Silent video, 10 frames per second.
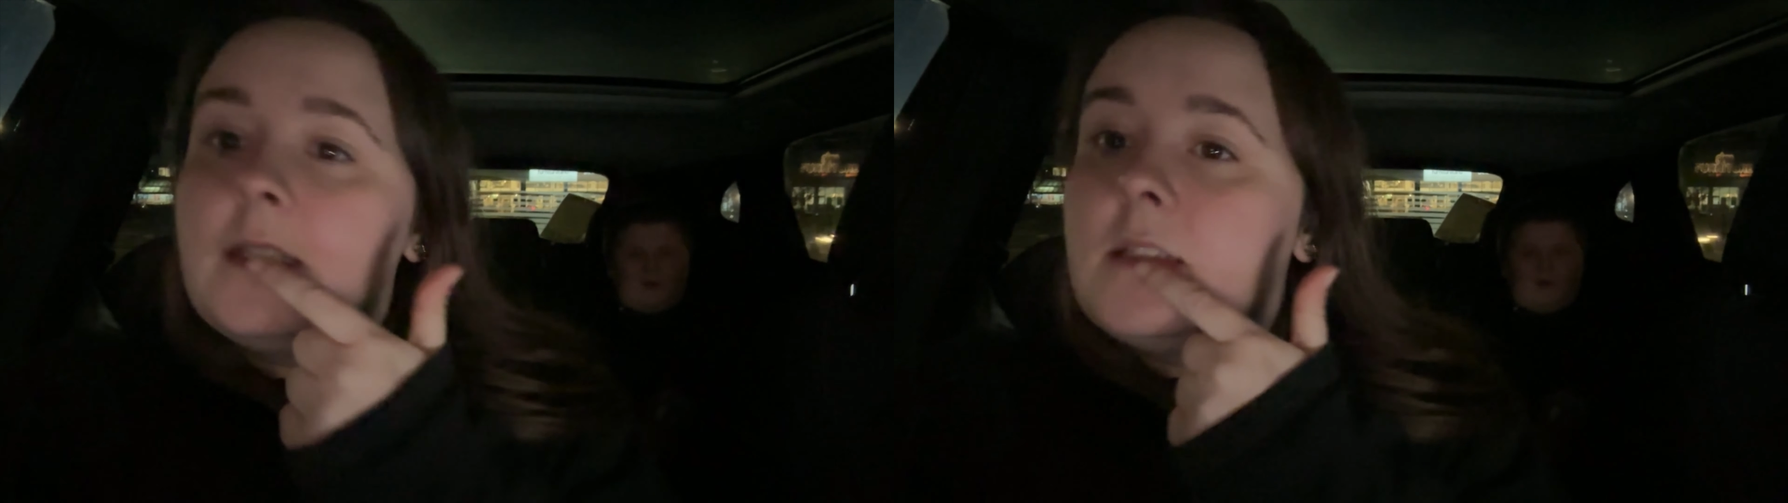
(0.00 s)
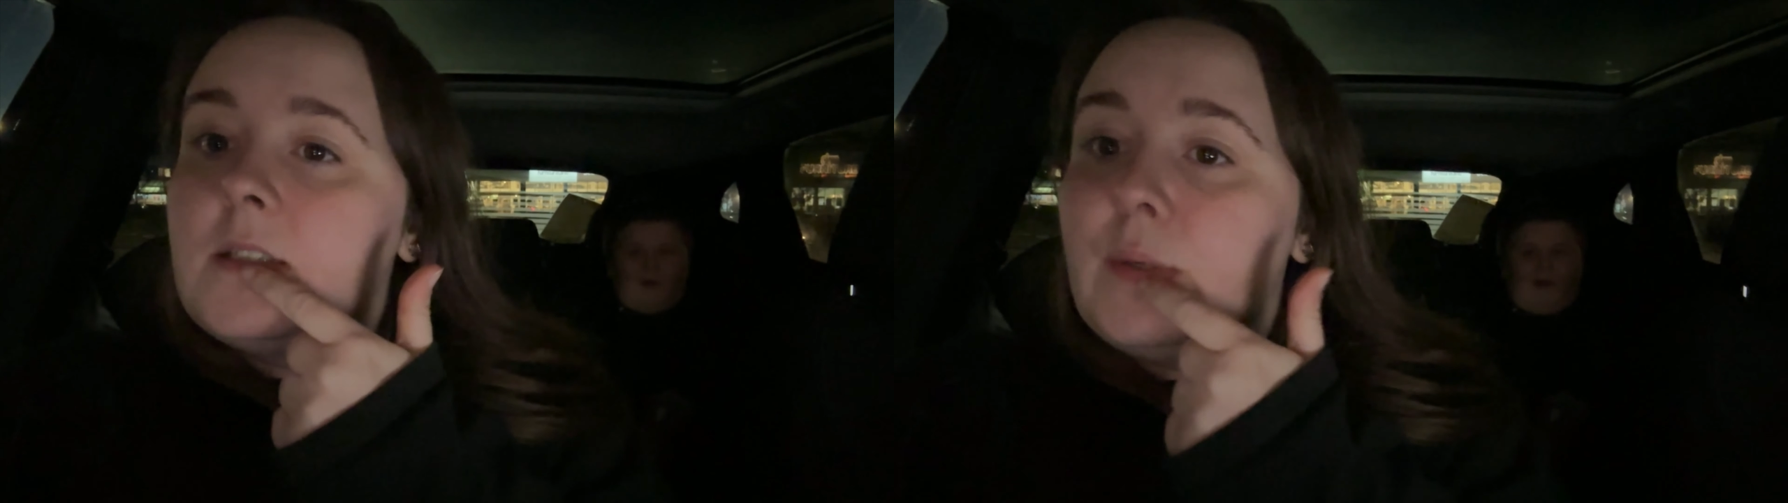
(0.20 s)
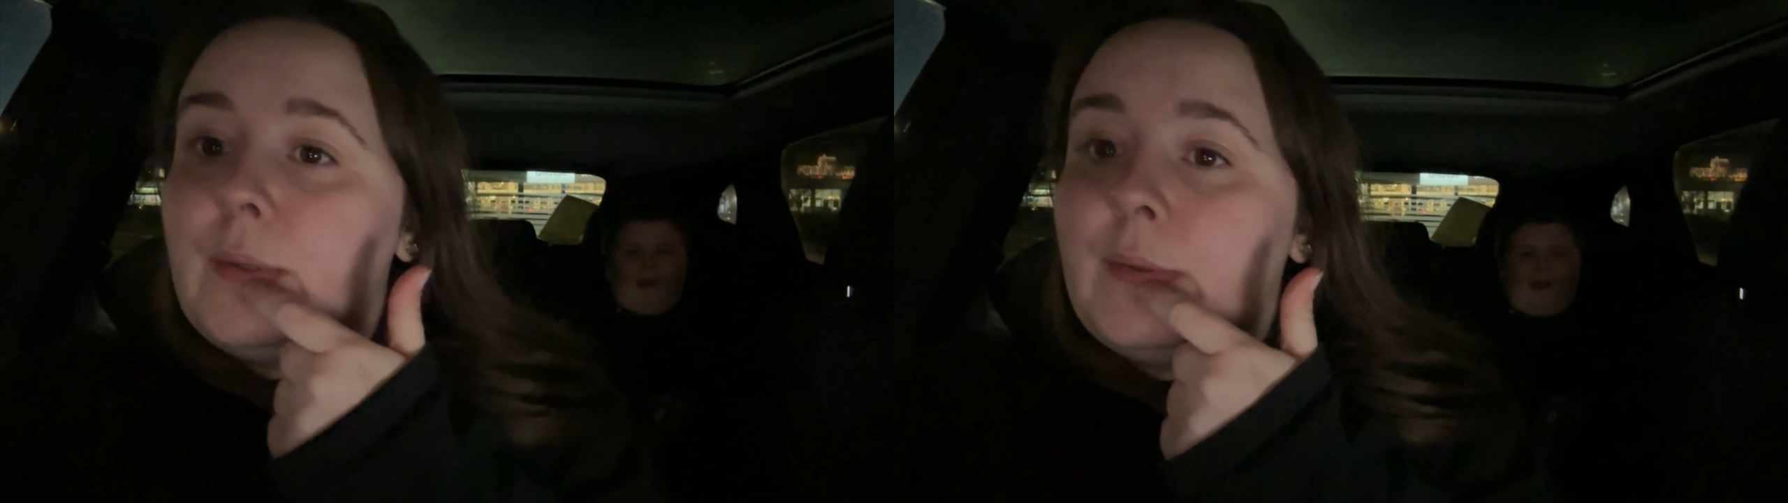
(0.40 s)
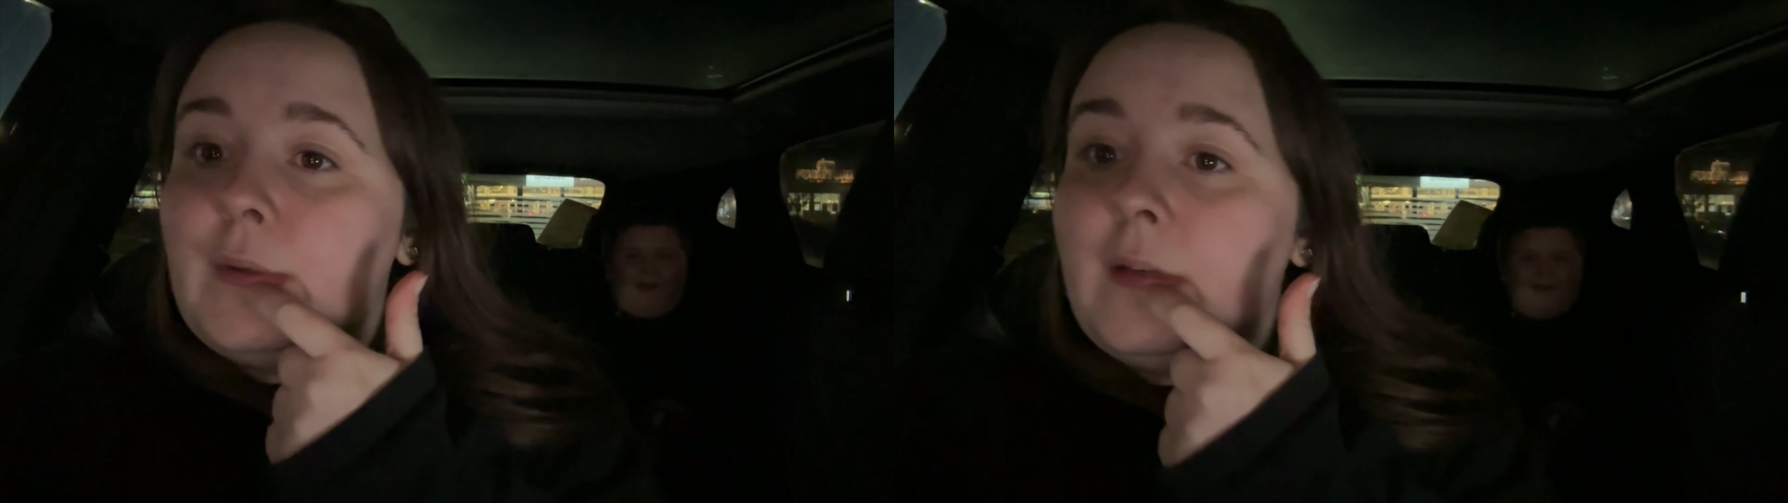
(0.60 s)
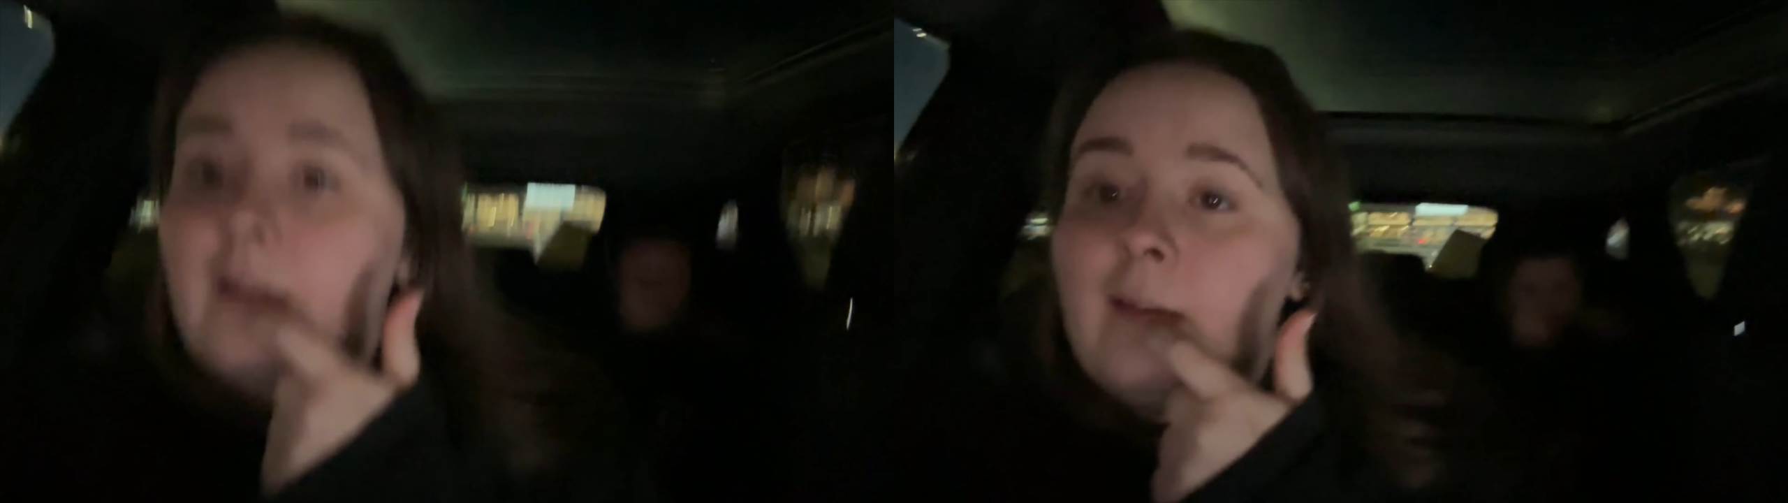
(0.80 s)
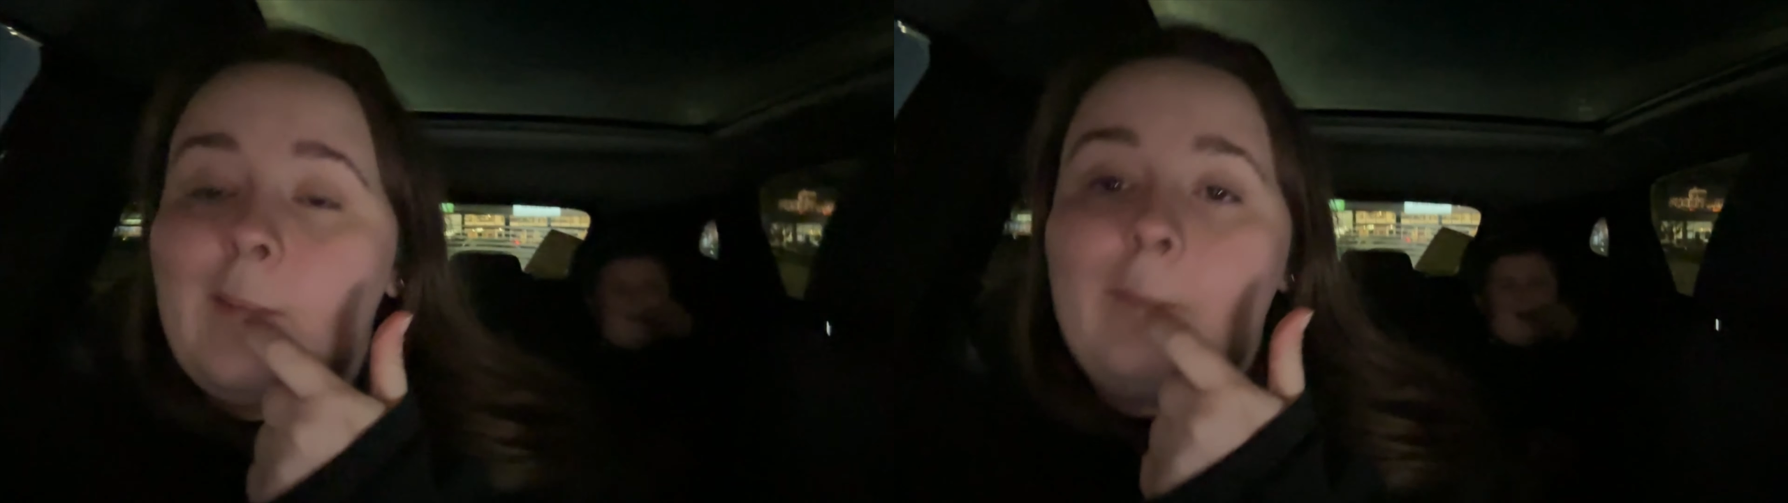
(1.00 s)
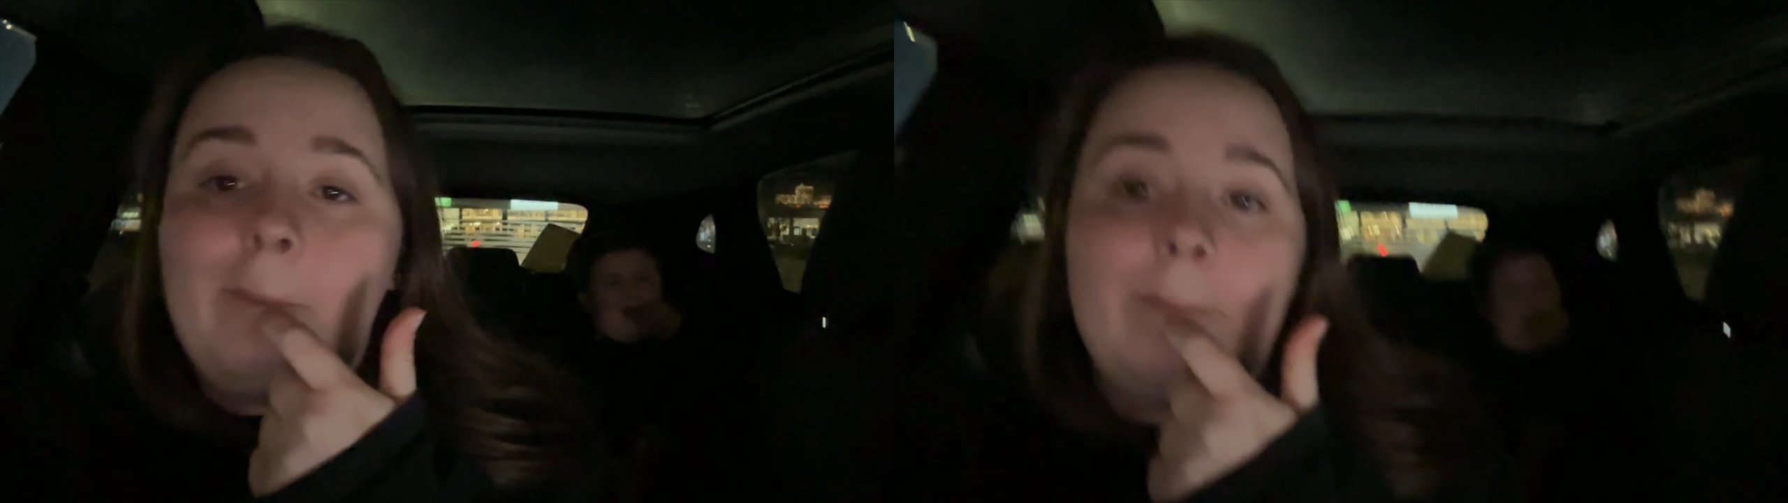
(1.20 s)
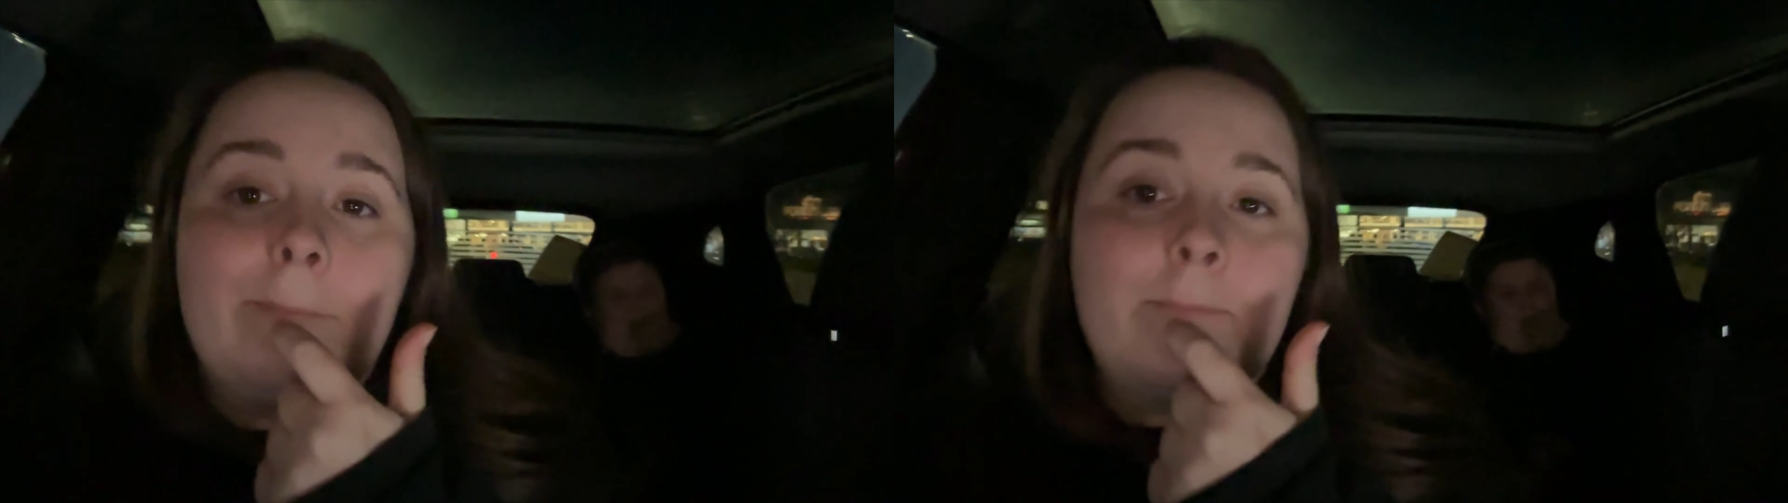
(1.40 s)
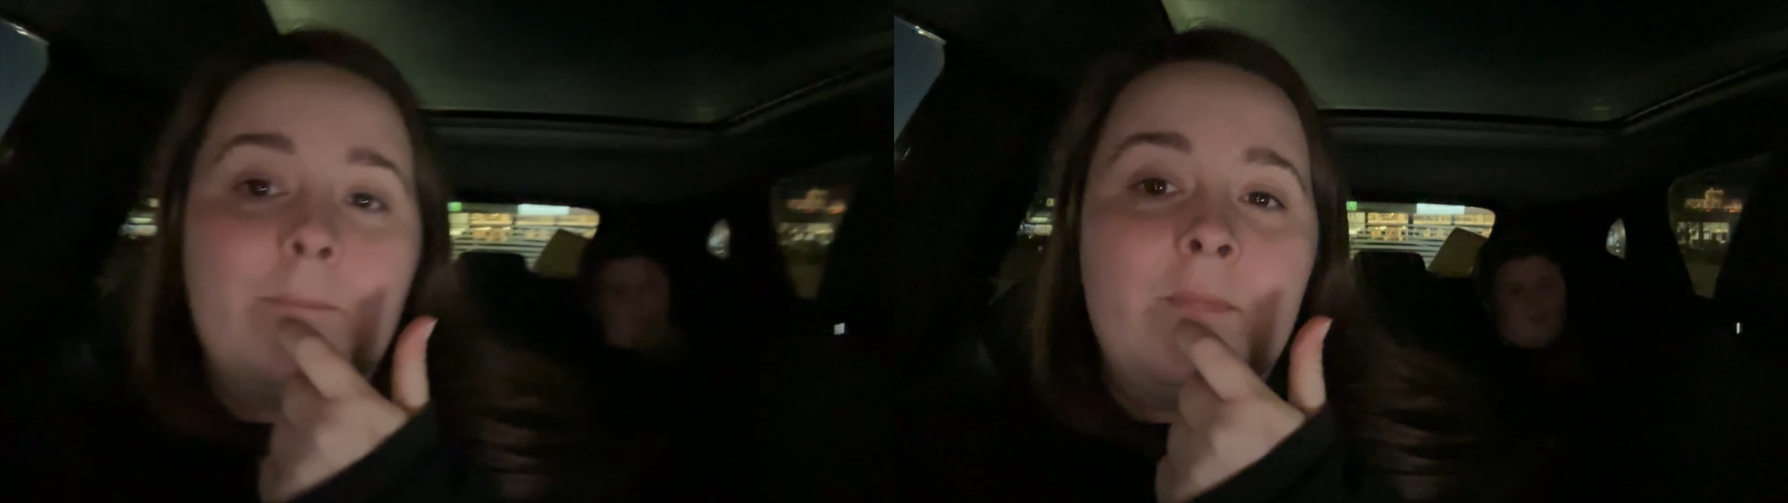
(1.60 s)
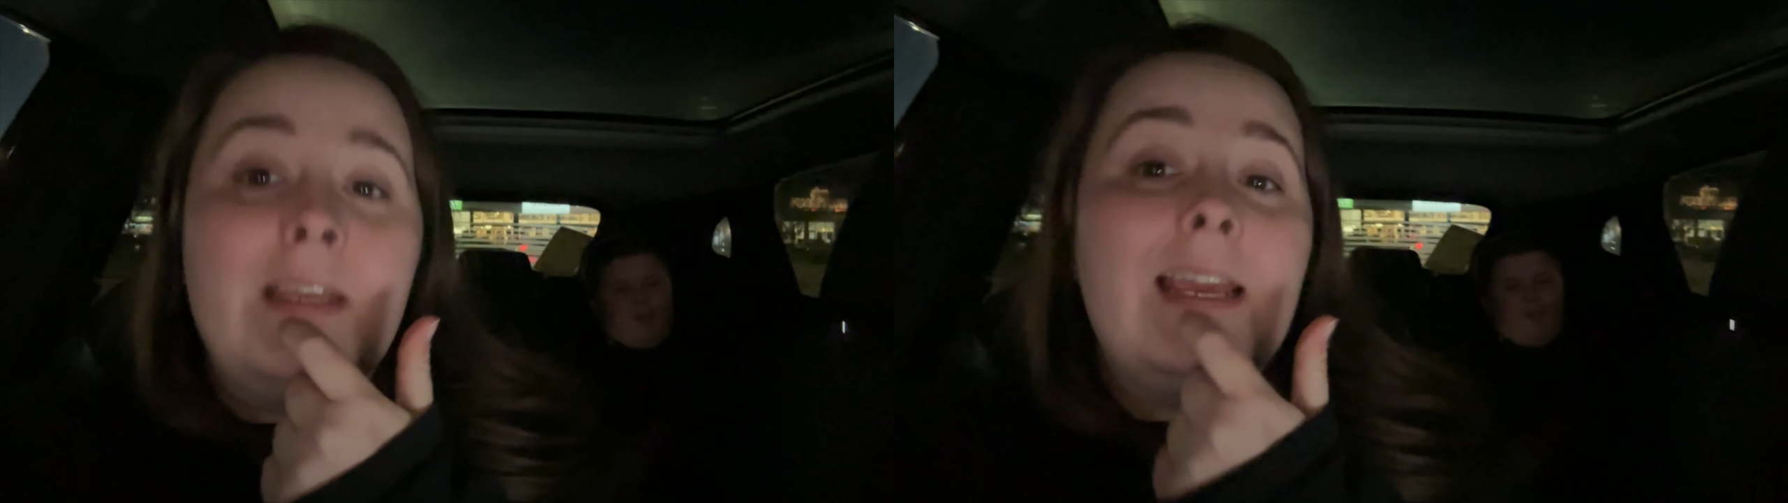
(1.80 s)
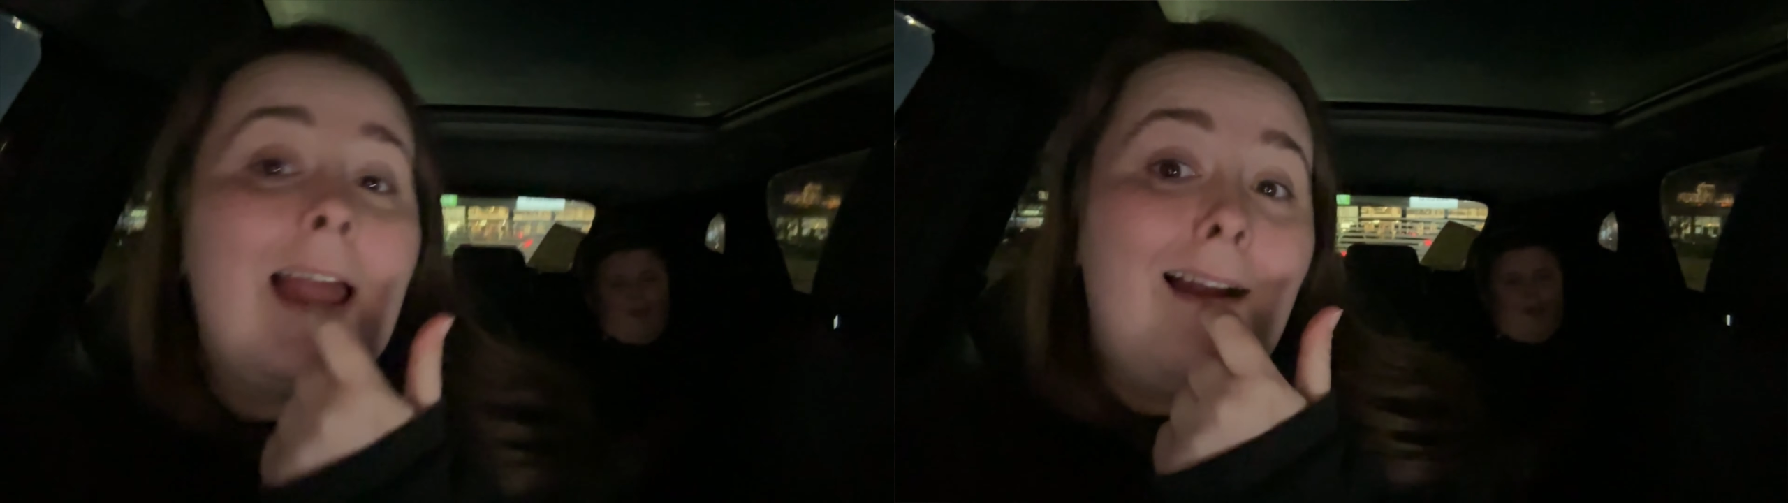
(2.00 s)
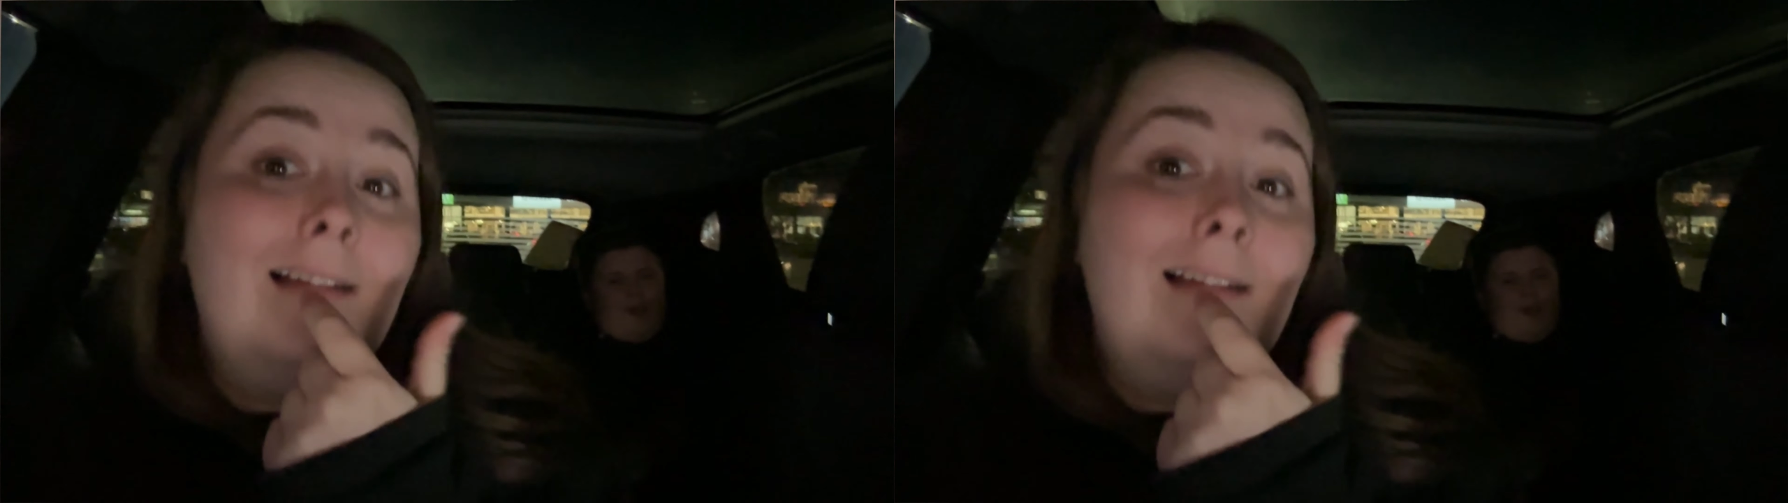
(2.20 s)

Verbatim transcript: So, yeah. Yeah.